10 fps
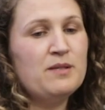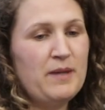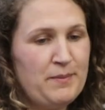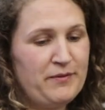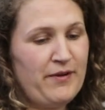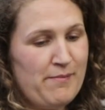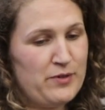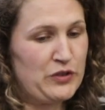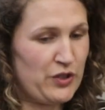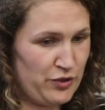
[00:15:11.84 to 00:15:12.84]
people find
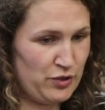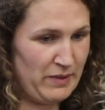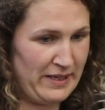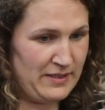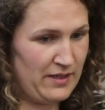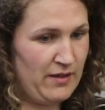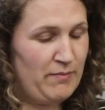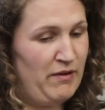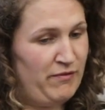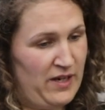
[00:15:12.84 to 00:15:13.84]
me on social media, on
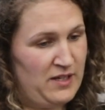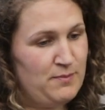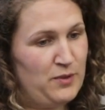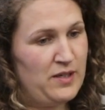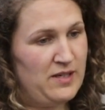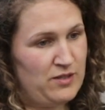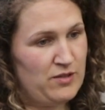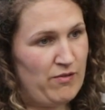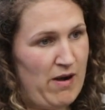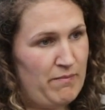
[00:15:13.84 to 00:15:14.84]
my Facebook and
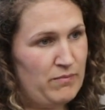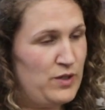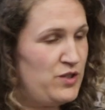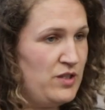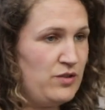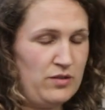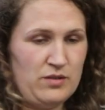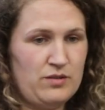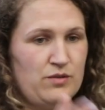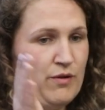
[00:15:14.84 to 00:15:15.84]
Instagram, which is
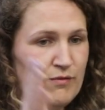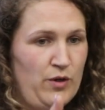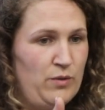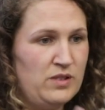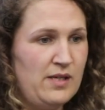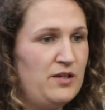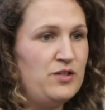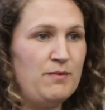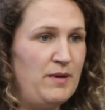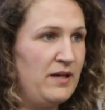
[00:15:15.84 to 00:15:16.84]
just sort of
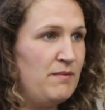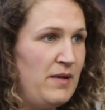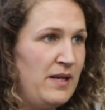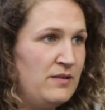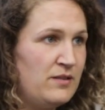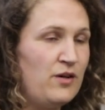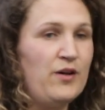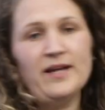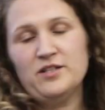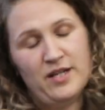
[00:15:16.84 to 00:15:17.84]
/ the Make and Mend or
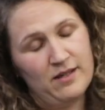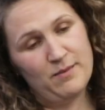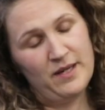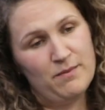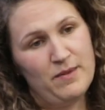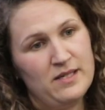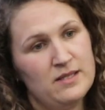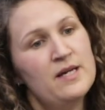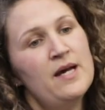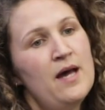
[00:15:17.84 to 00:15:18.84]
# the Make and
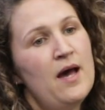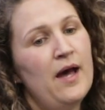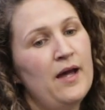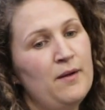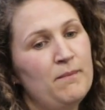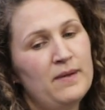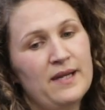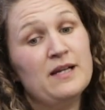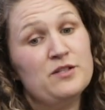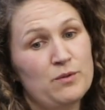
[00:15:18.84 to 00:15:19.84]
Mend. But
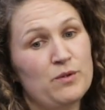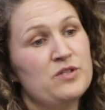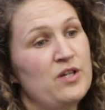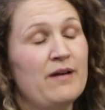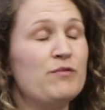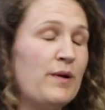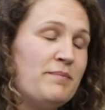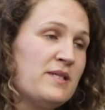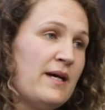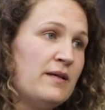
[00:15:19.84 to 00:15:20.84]
then I do also have a
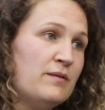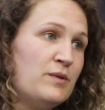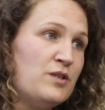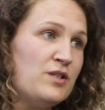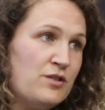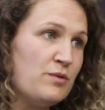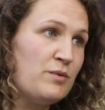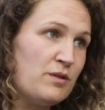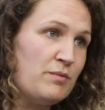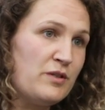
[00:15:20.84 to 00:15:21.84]
website, which is
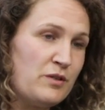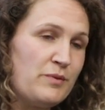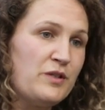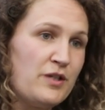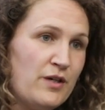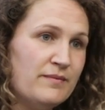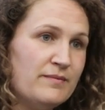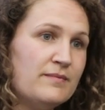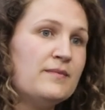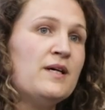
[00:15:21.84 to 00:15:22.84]

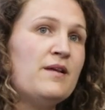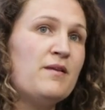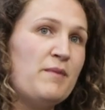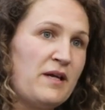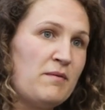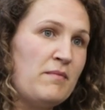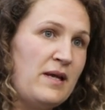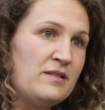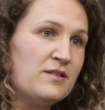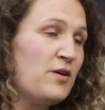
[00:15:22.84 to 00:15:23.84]

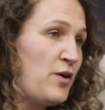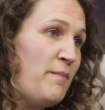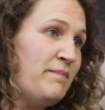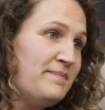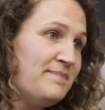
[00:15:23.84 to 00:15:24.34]
www.themakeandmend.com.